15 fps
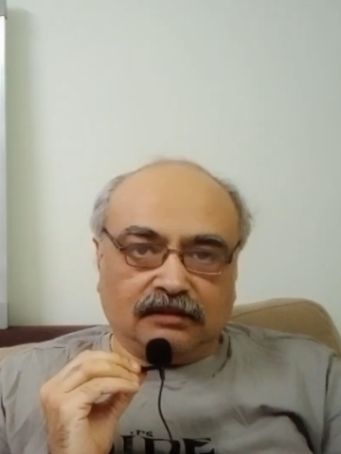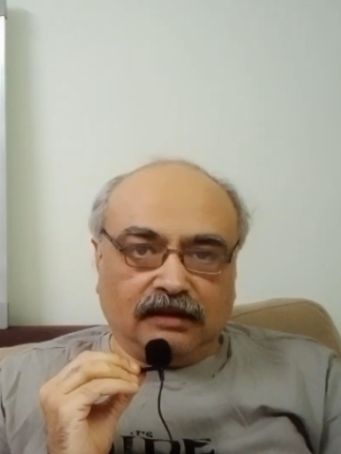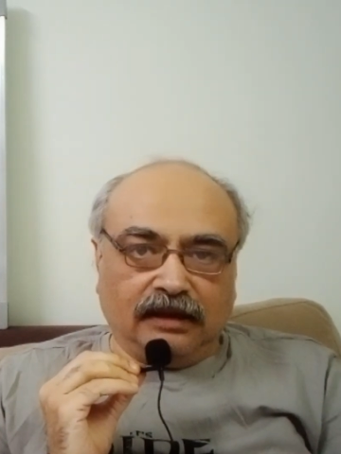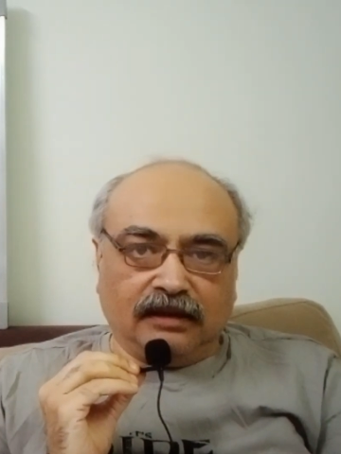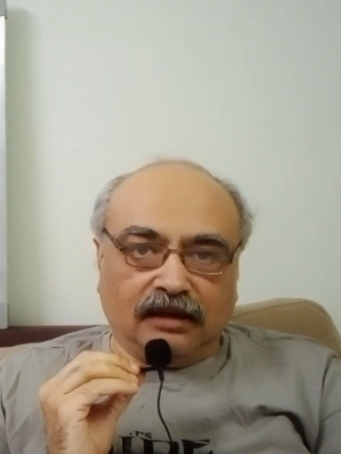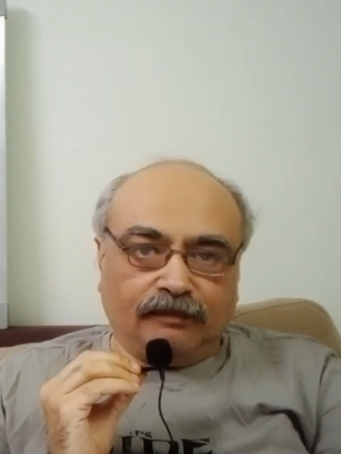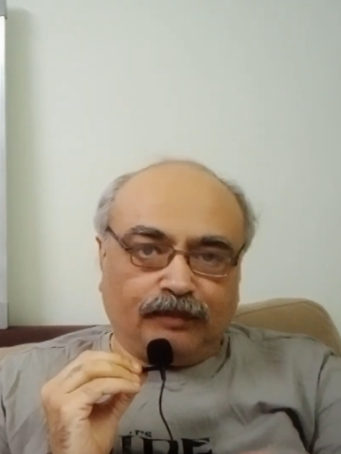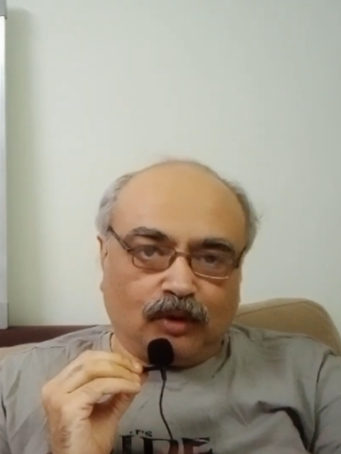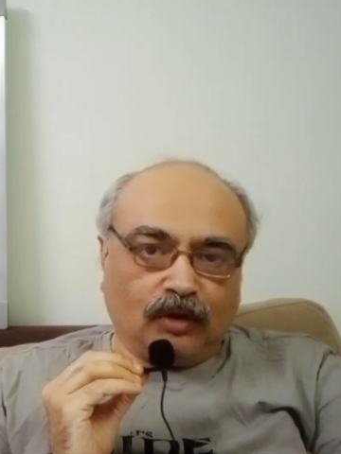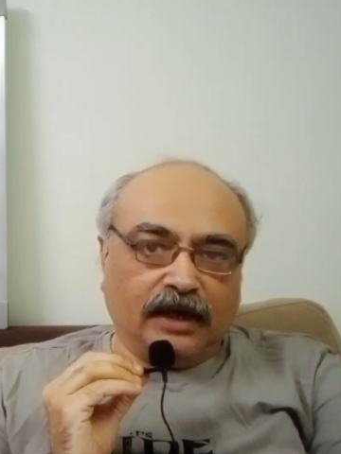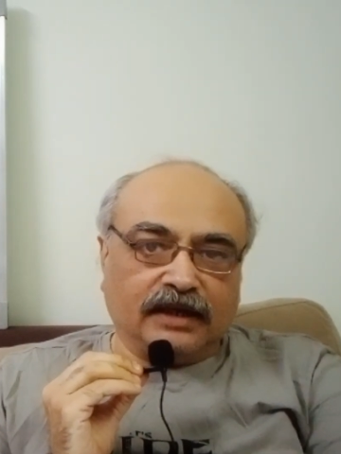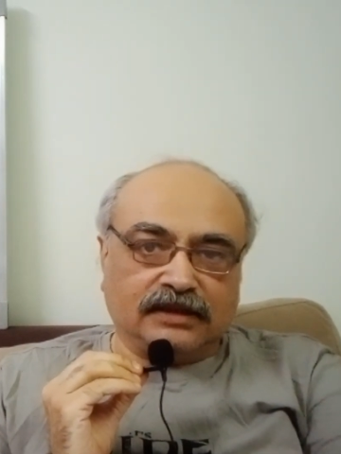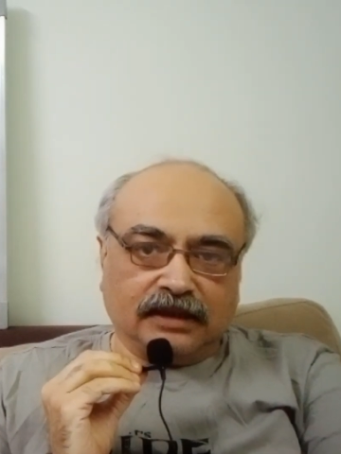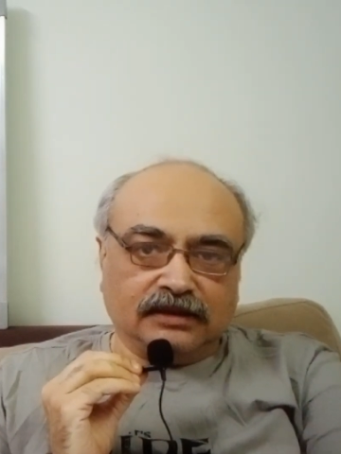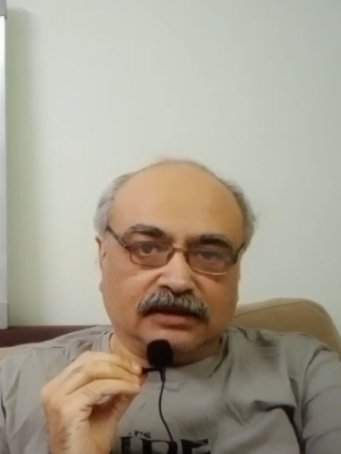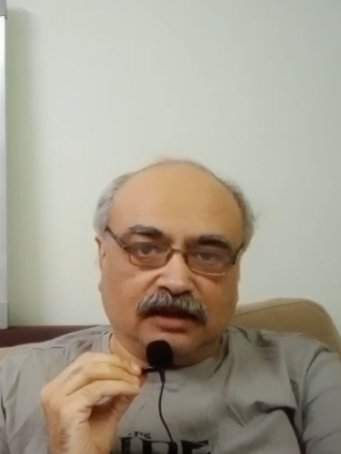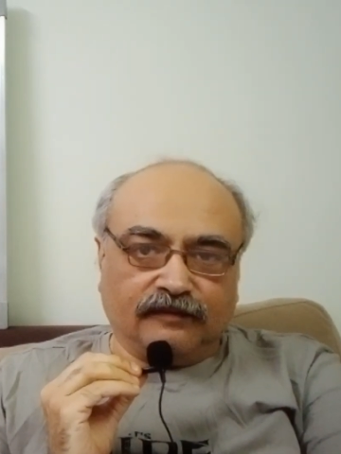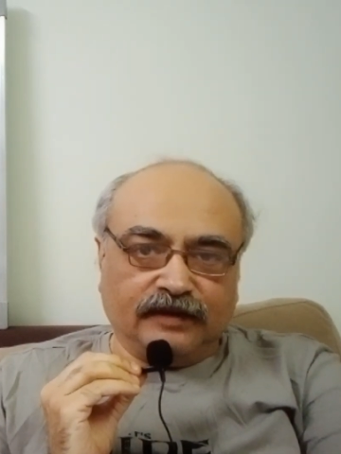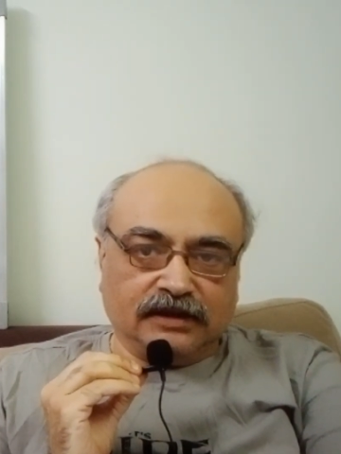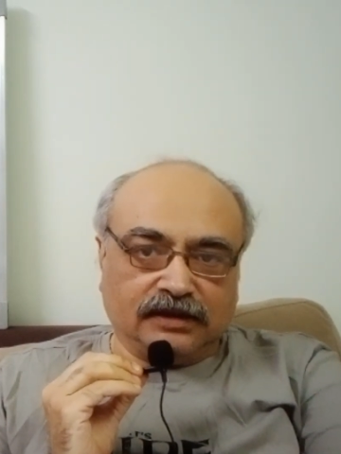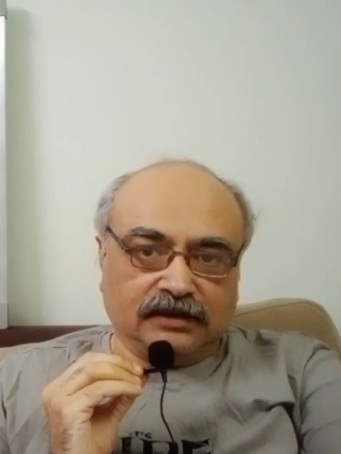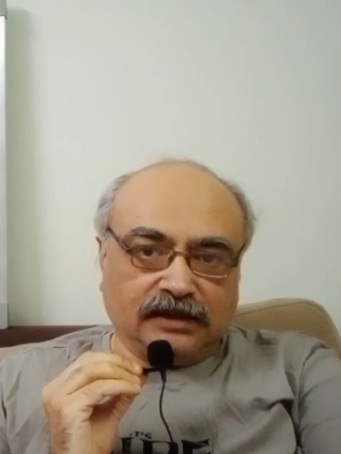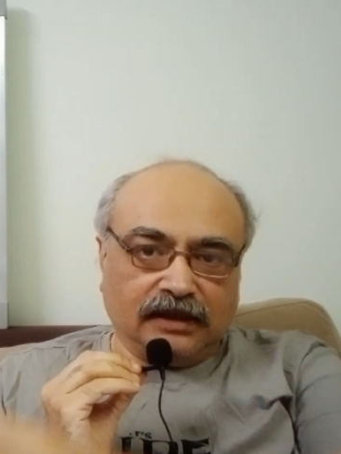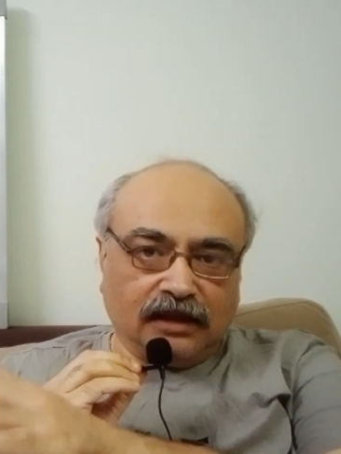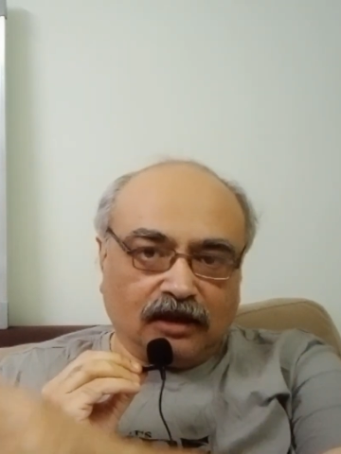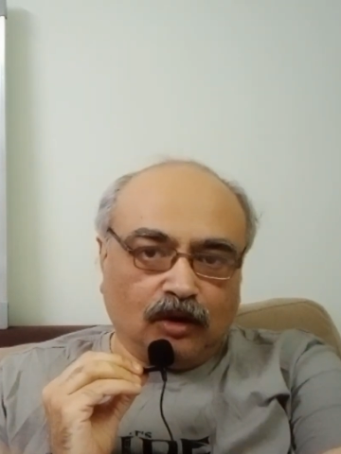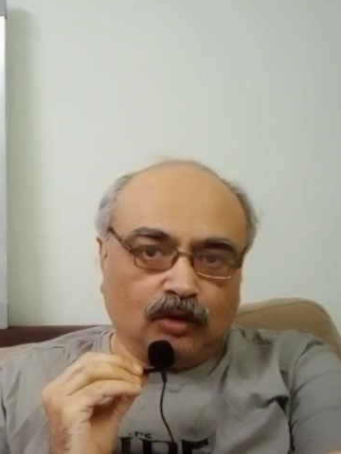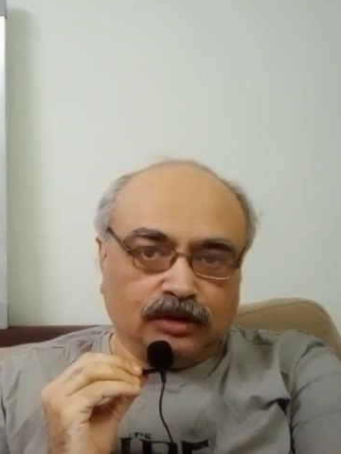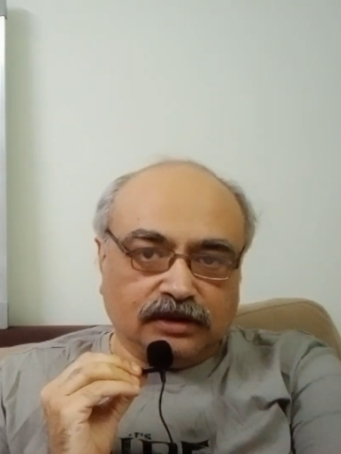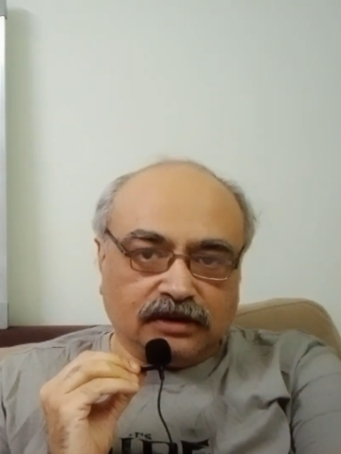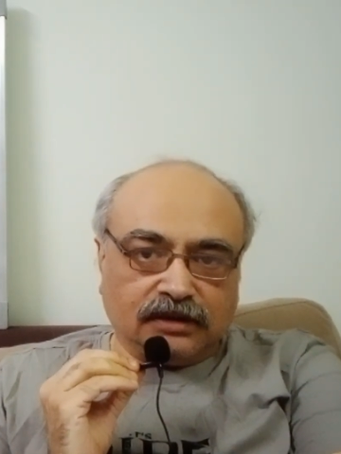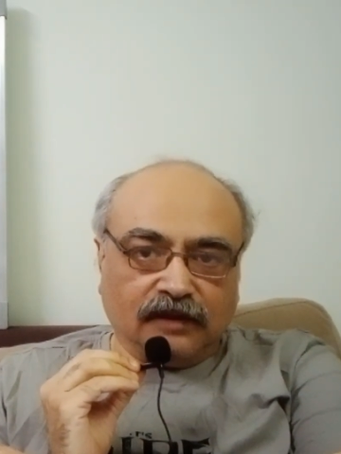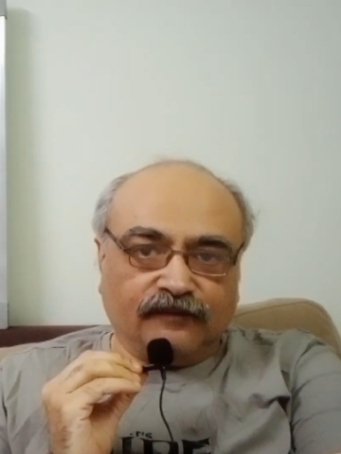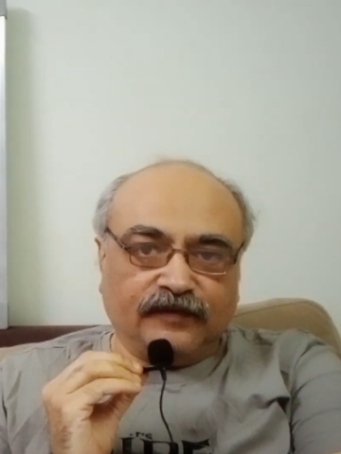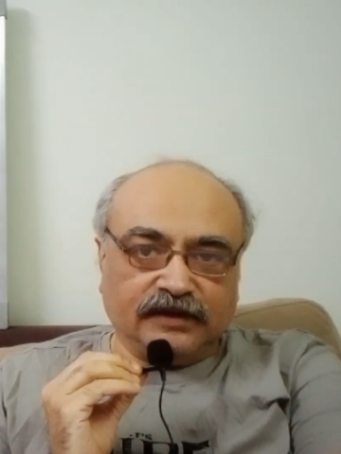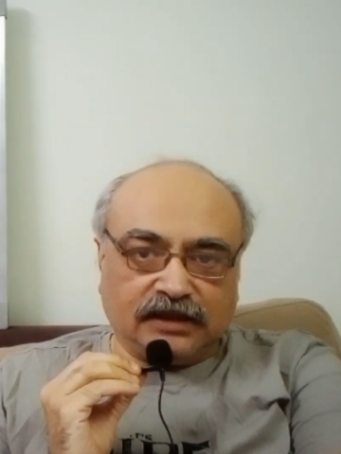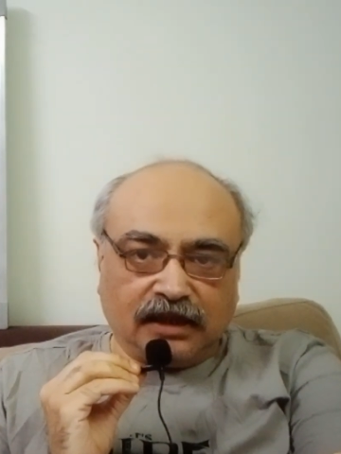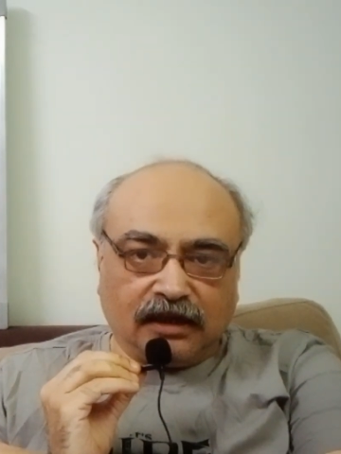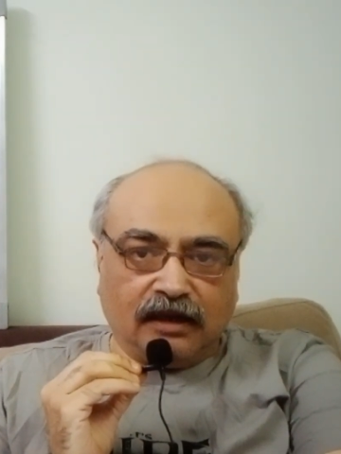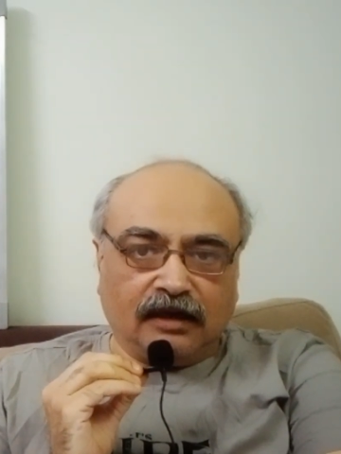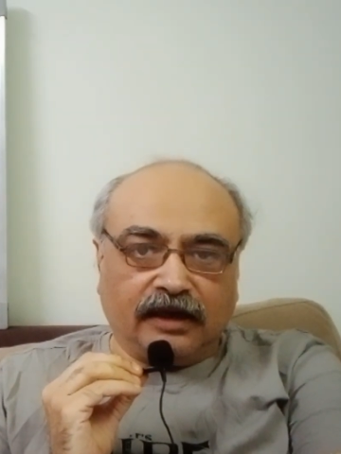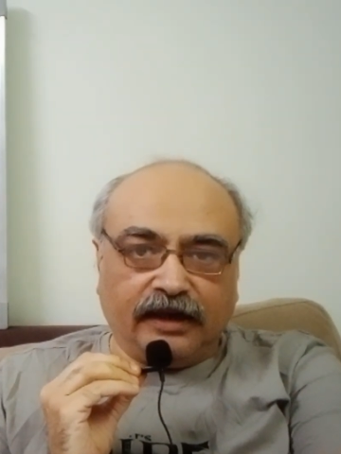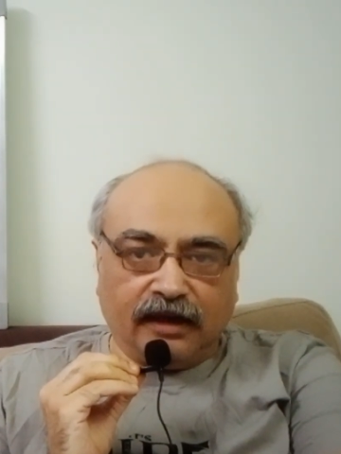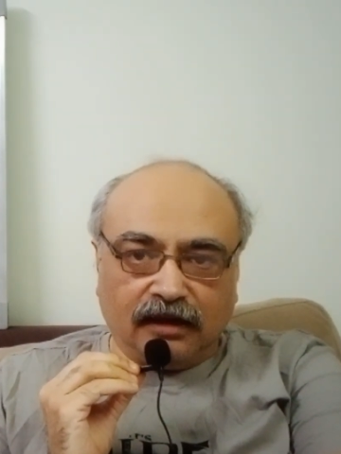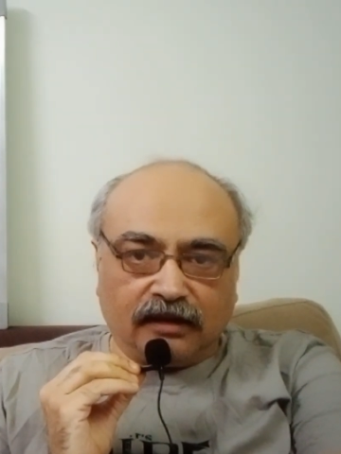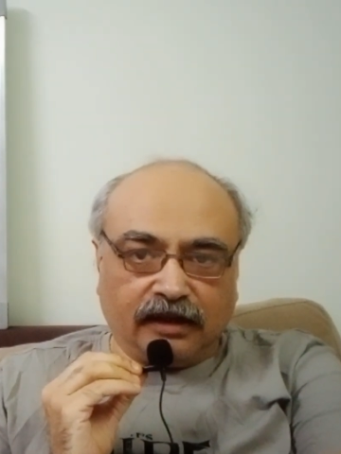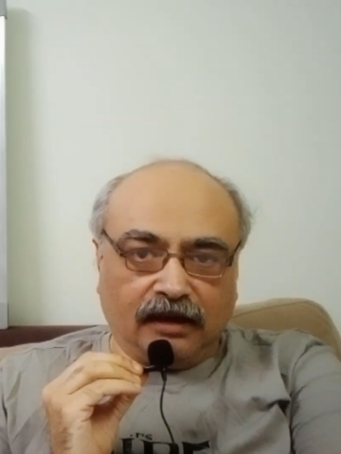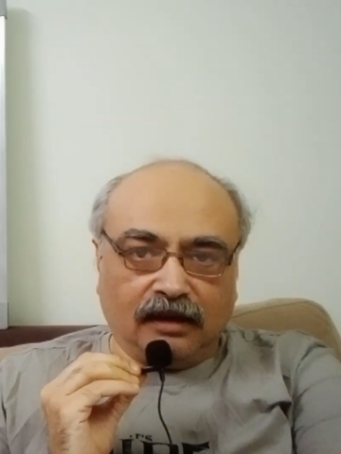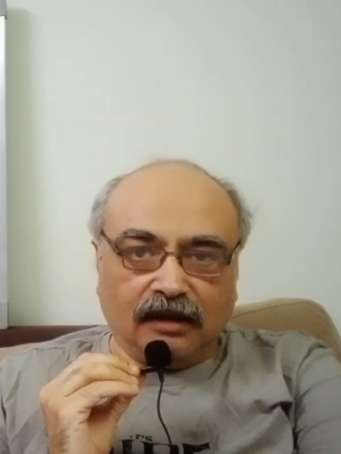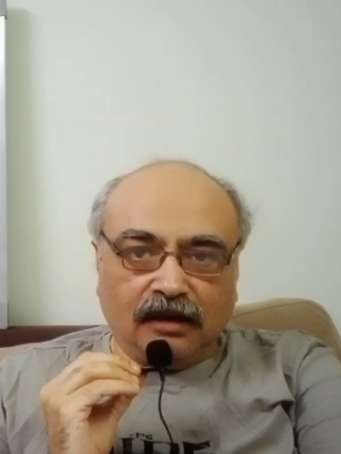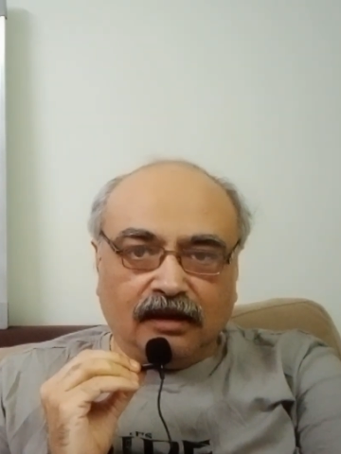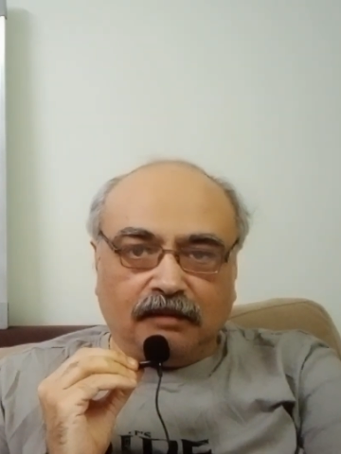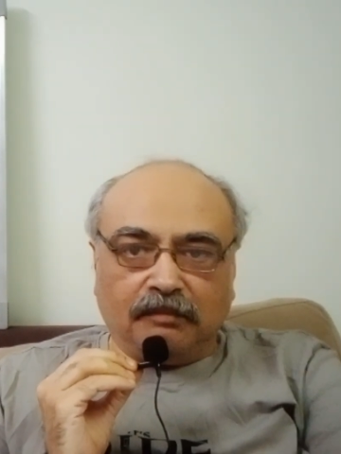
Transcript: and the products and services and the goods, the physical real thing.